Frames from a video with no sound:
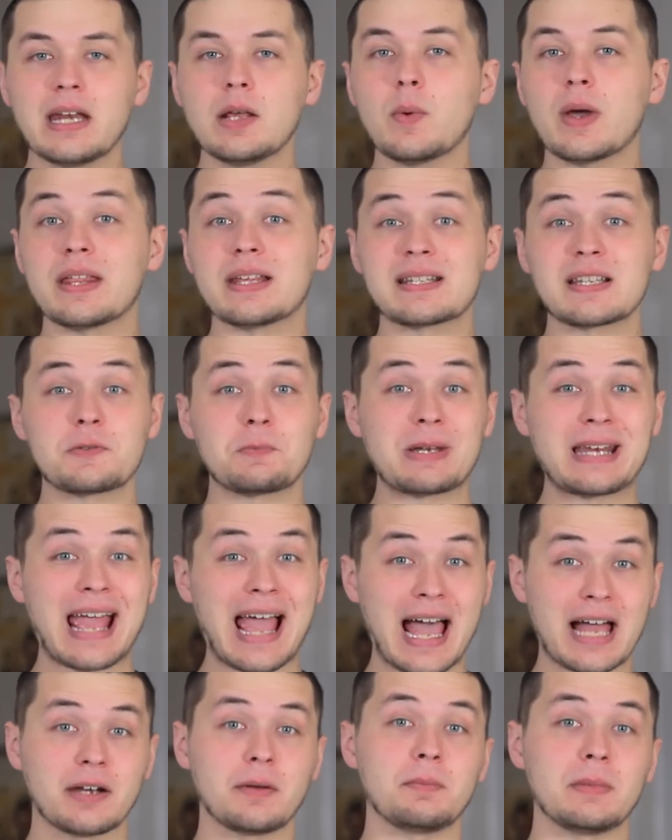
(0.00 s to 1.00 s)
Anyway, this has been
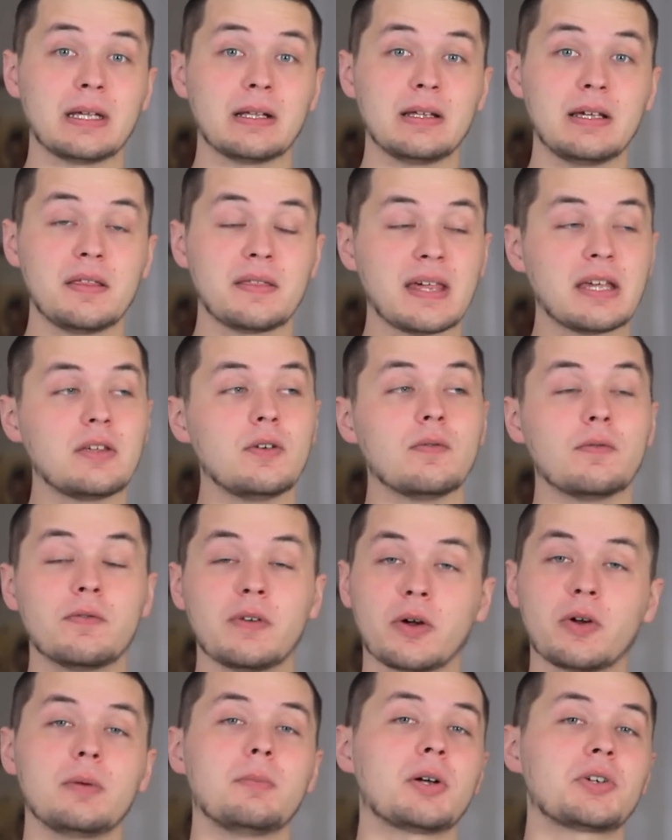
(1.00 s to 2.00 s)
Adam Neely. Thank you
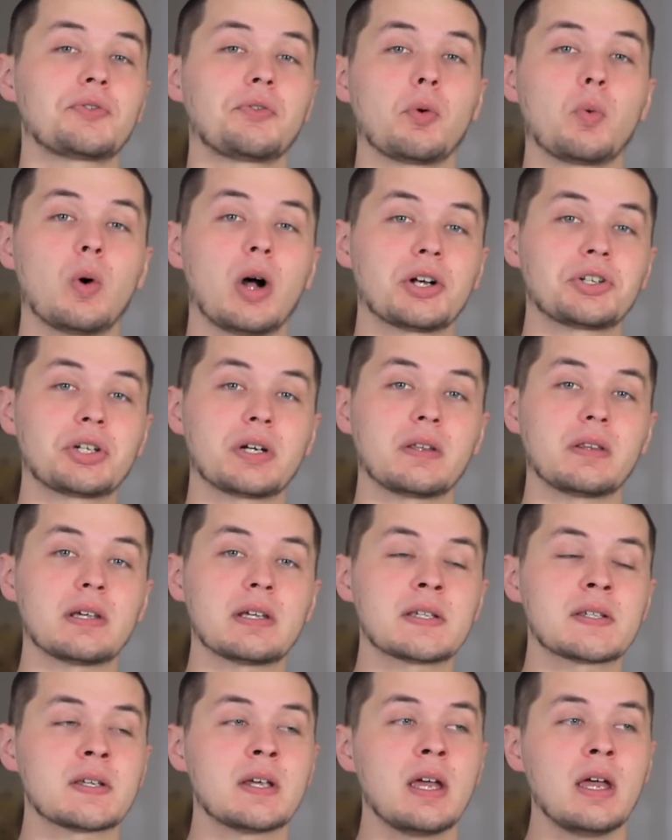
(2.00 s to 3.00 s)
very much for watching
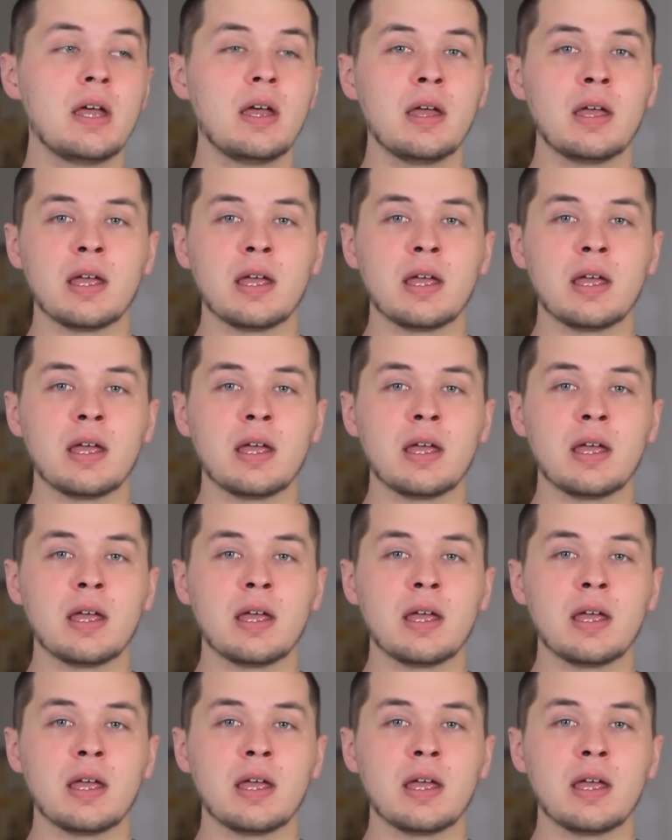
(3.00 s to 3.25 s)
this.